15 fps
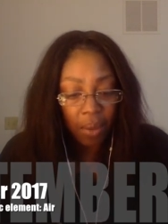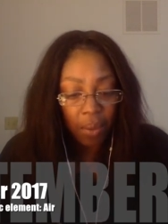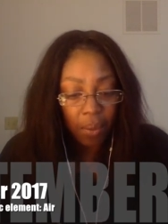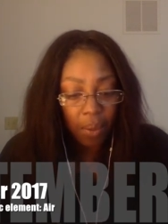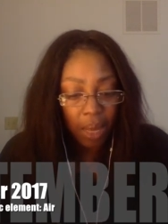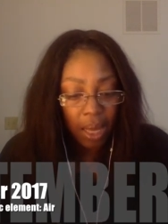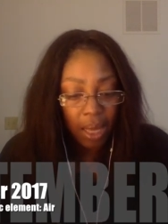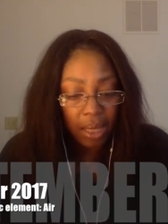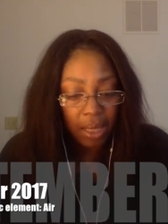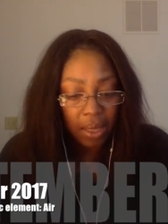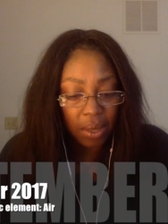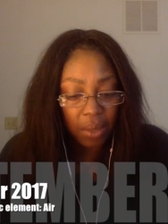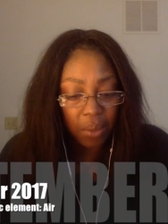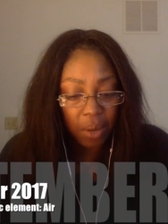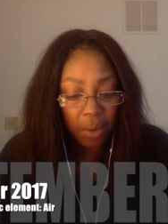What is
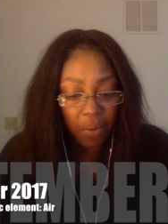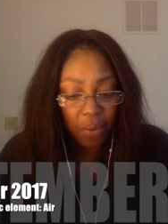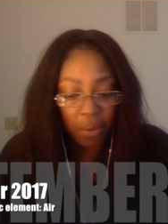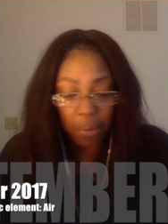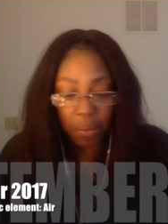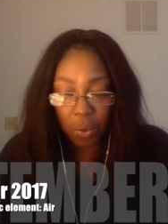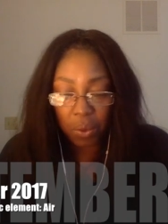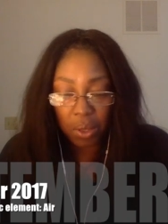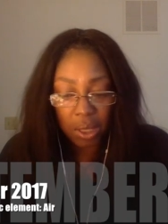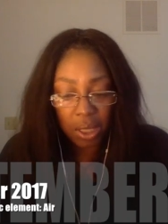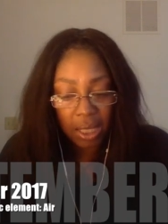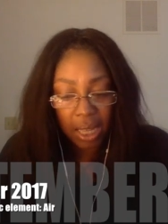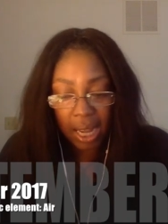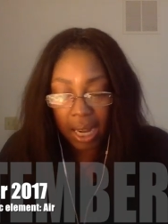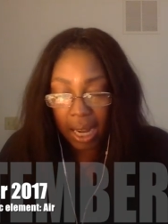going to work for the moon
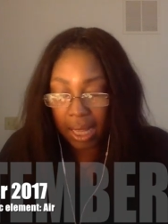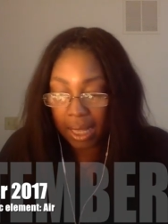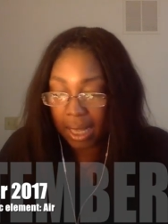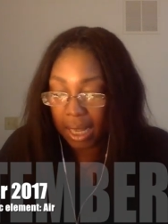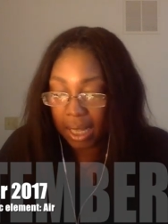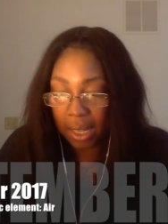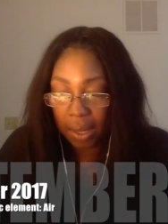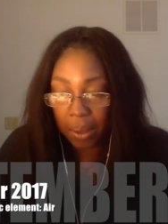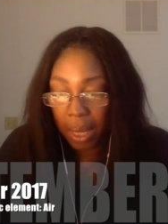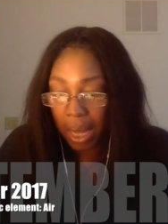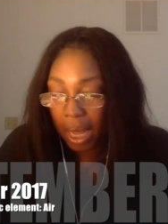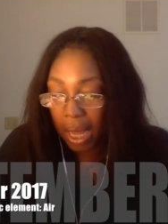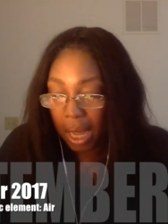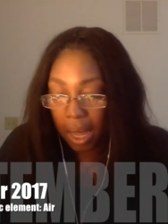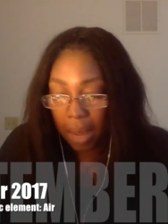sign? I tell you,
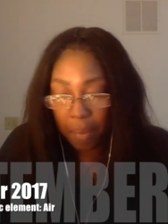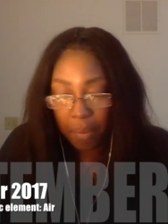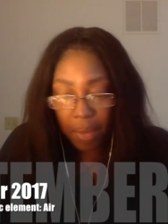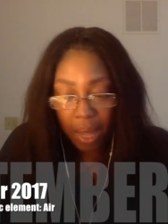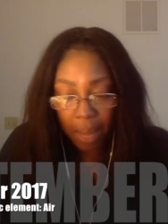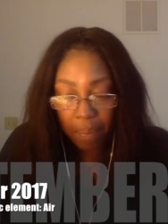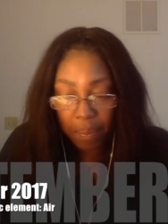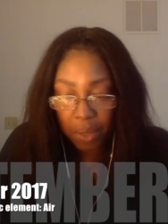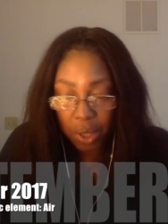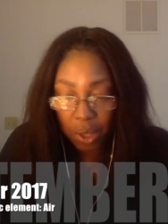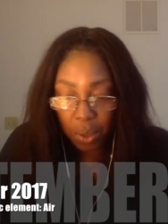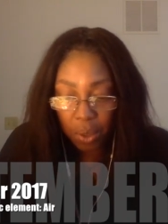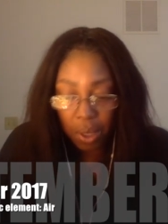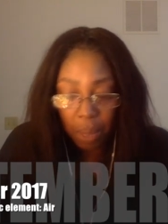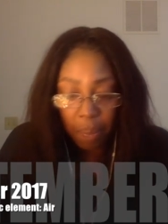
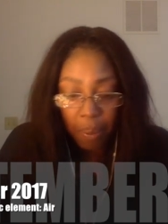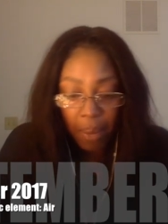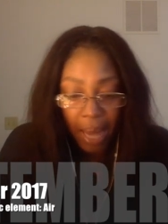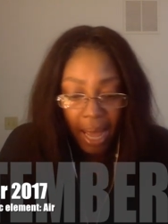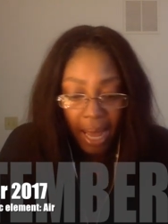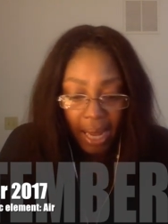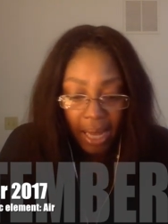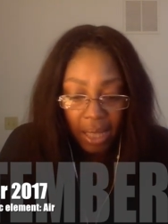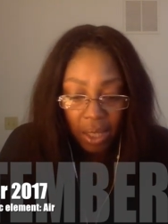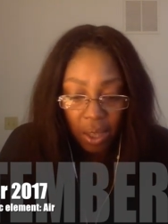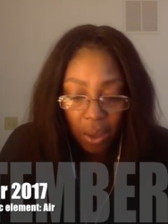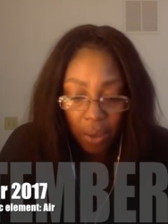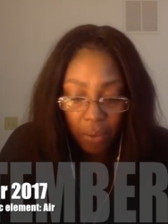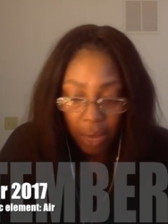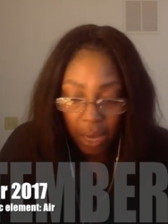Neptune, the planet
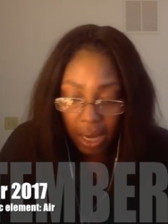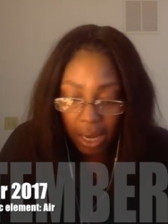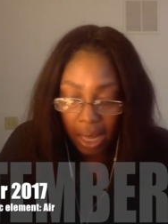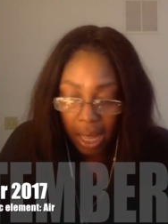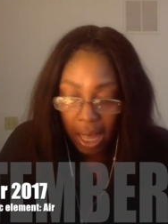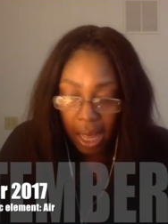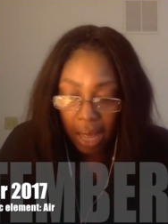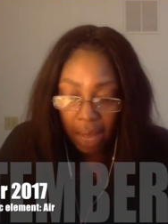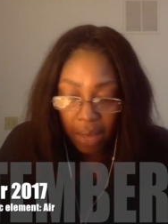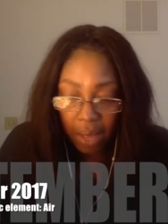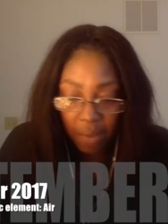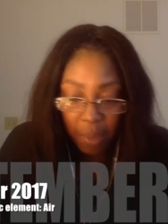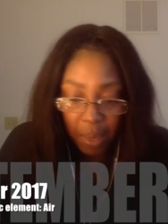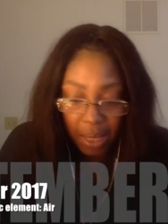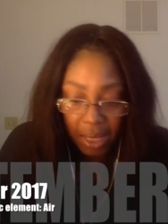of, and
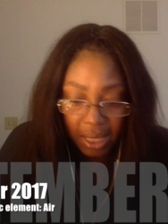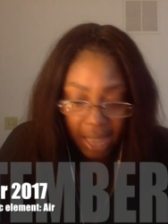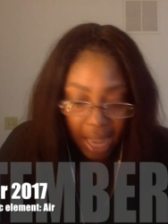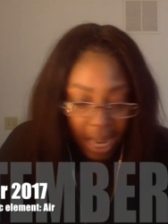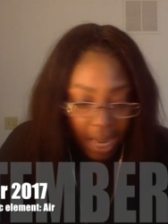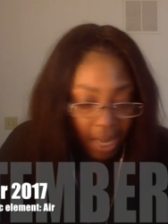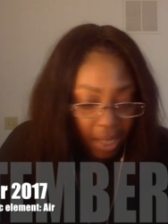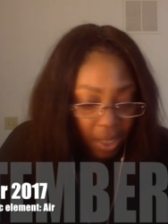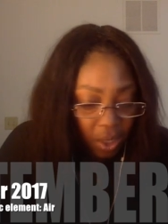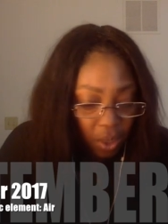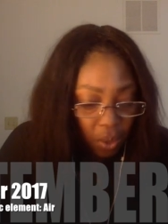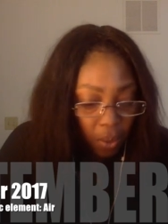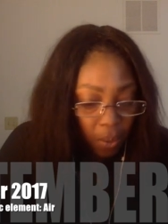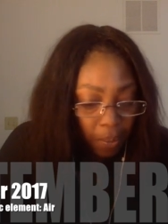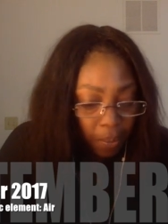I've been saying it
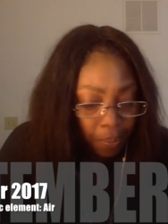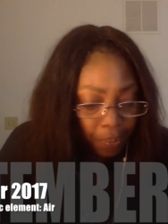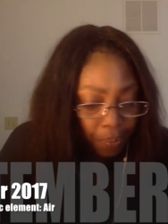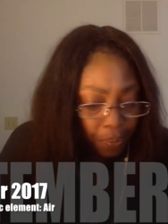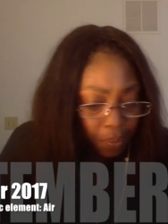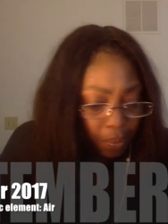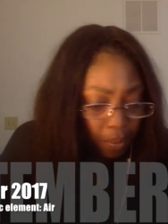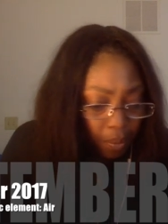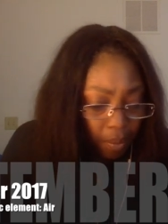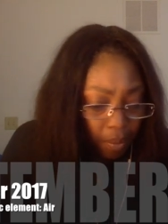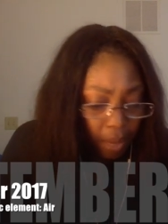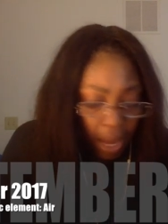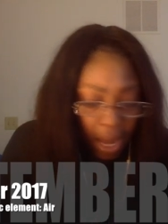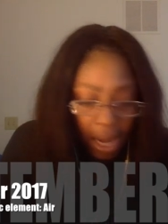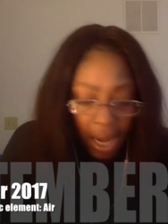to
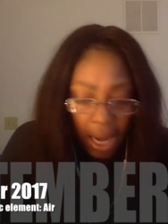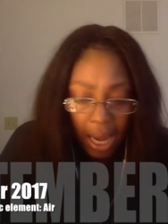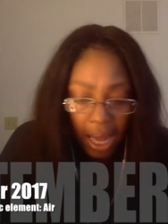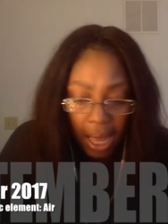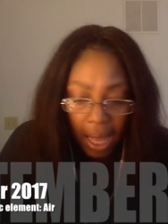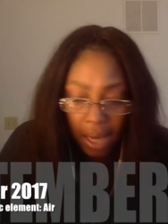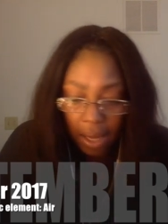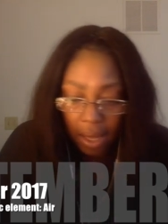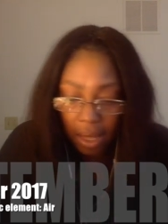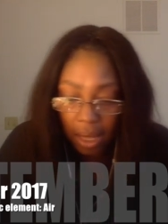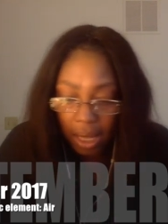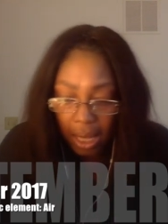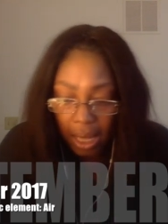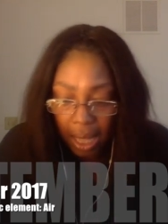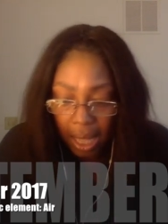a lot
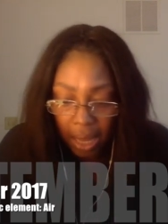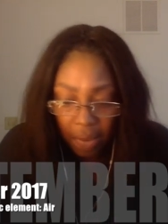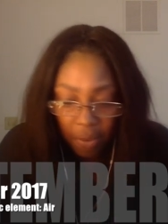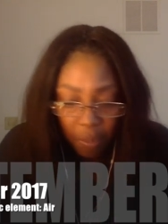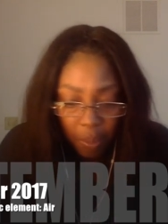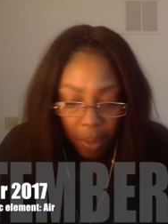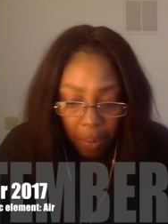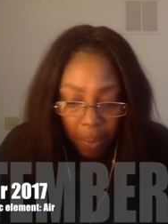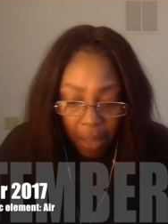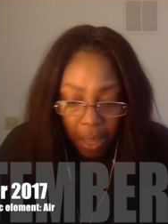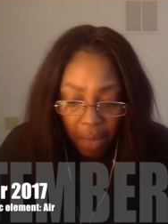of people.